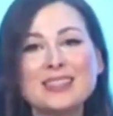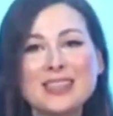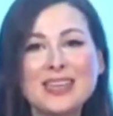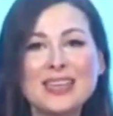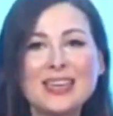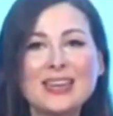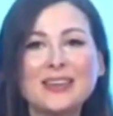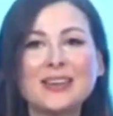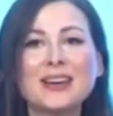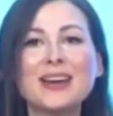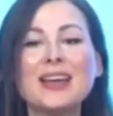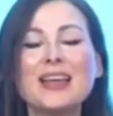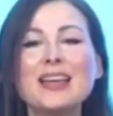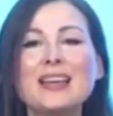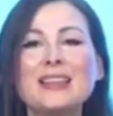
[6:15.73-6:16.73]
to hear
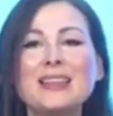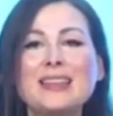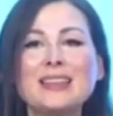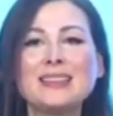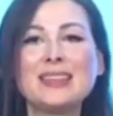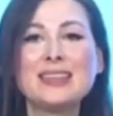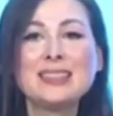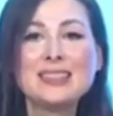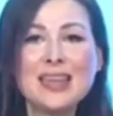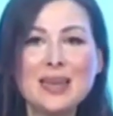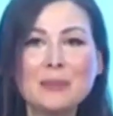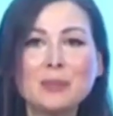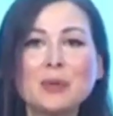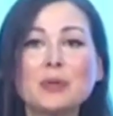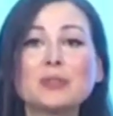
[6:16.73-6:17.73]
these
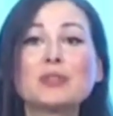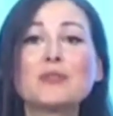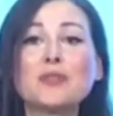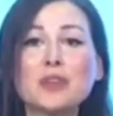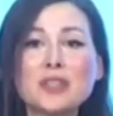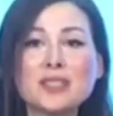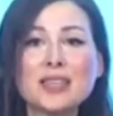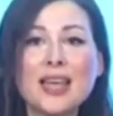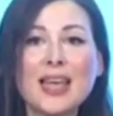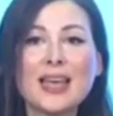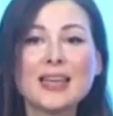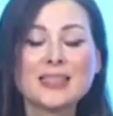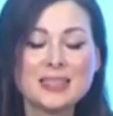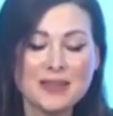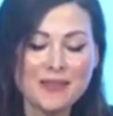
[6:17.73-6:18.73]
examples
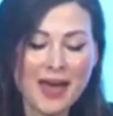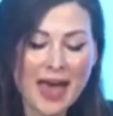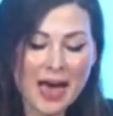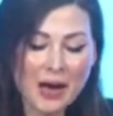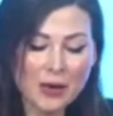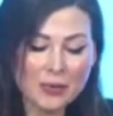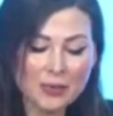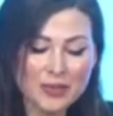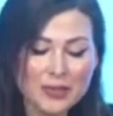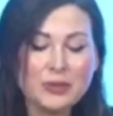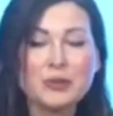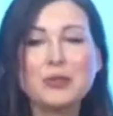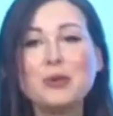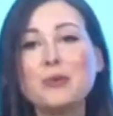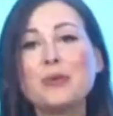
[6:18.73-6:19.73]
firsthand of how, you know,
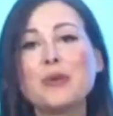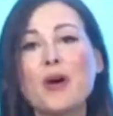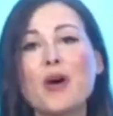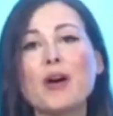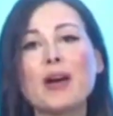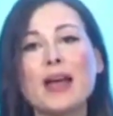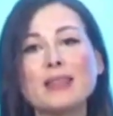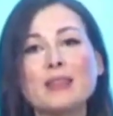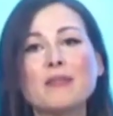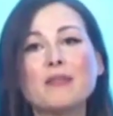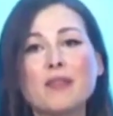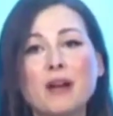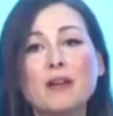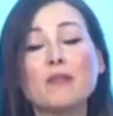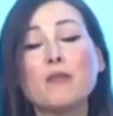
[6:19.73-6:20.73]
youth are at the
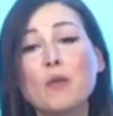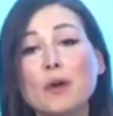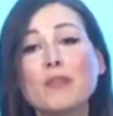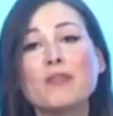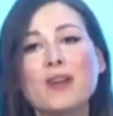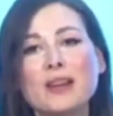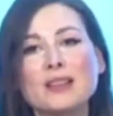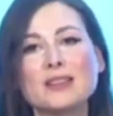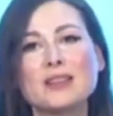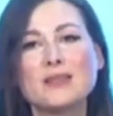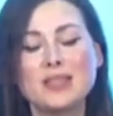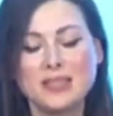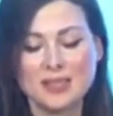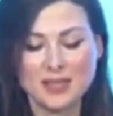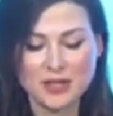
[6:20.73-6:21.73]
forefront of
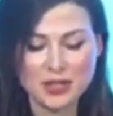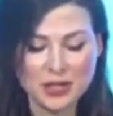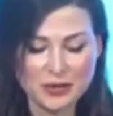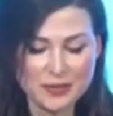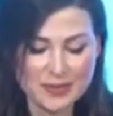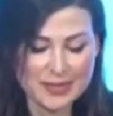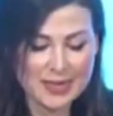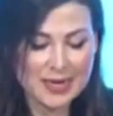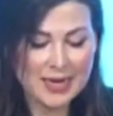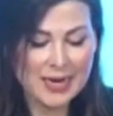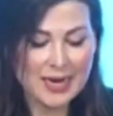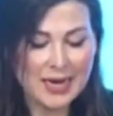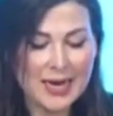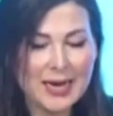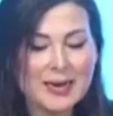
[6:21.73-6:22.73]
these issues.
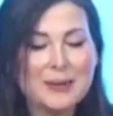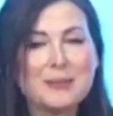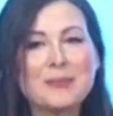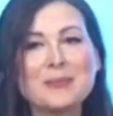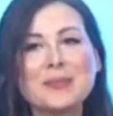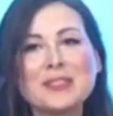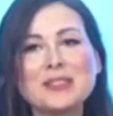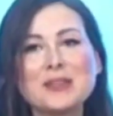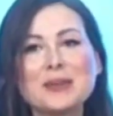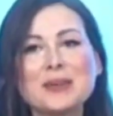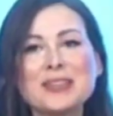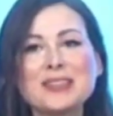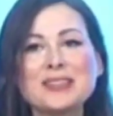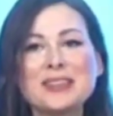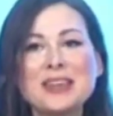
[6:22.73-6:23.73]
So
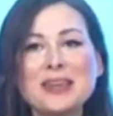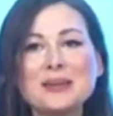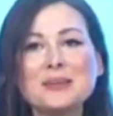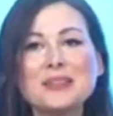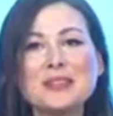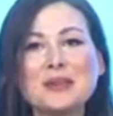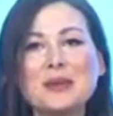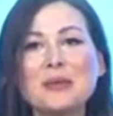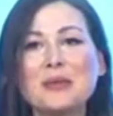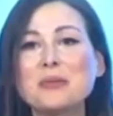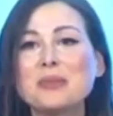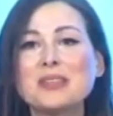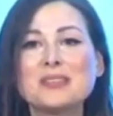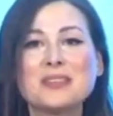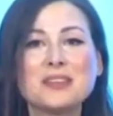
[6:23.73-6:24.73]
it seems, you know,
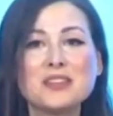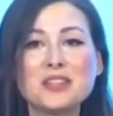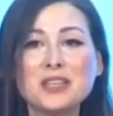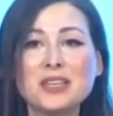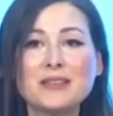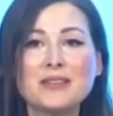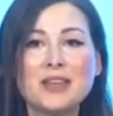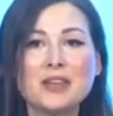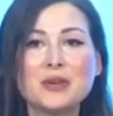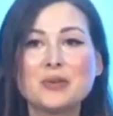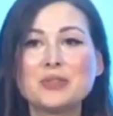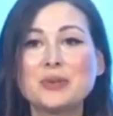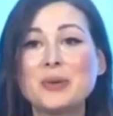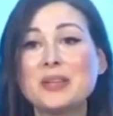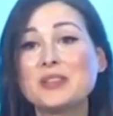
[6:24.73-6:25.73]
through this initiative that you're
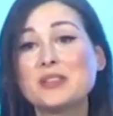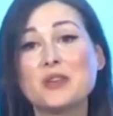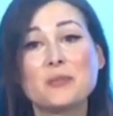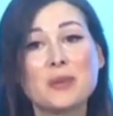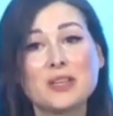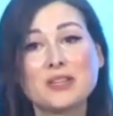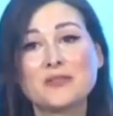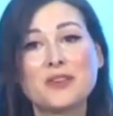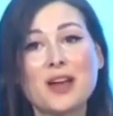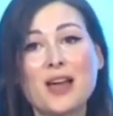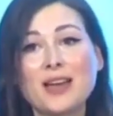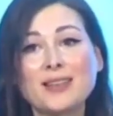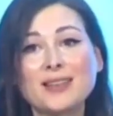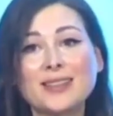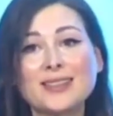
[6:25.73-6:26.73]
doing so much for
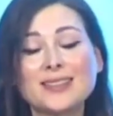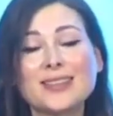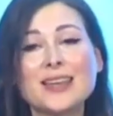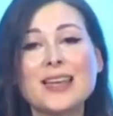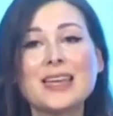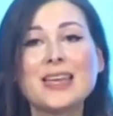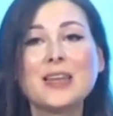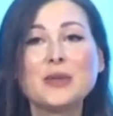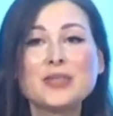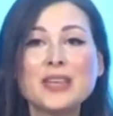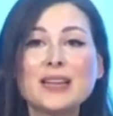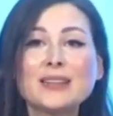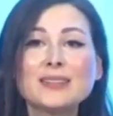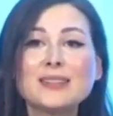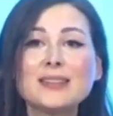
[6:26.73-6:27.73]
others. Can you
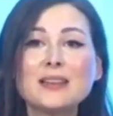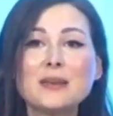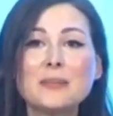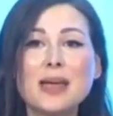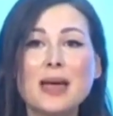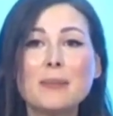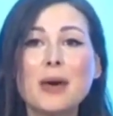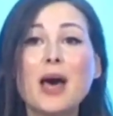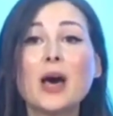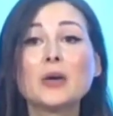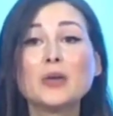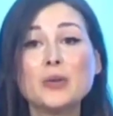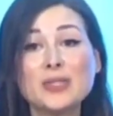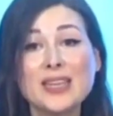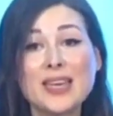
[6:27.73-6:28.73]
tell us a little bit about how
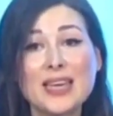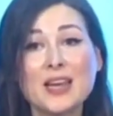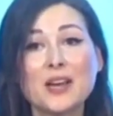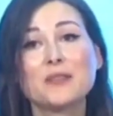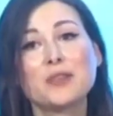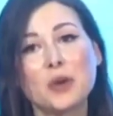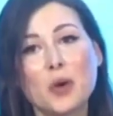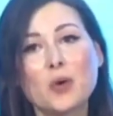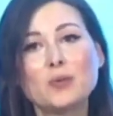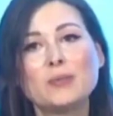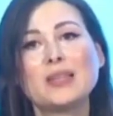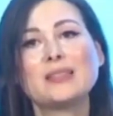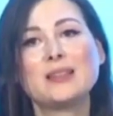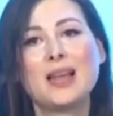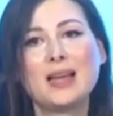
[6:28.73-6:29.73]
you take care of your own
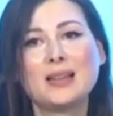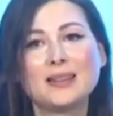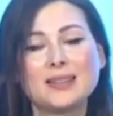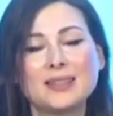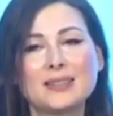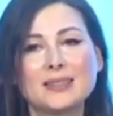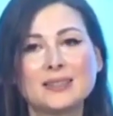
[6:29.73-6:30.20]
mental health?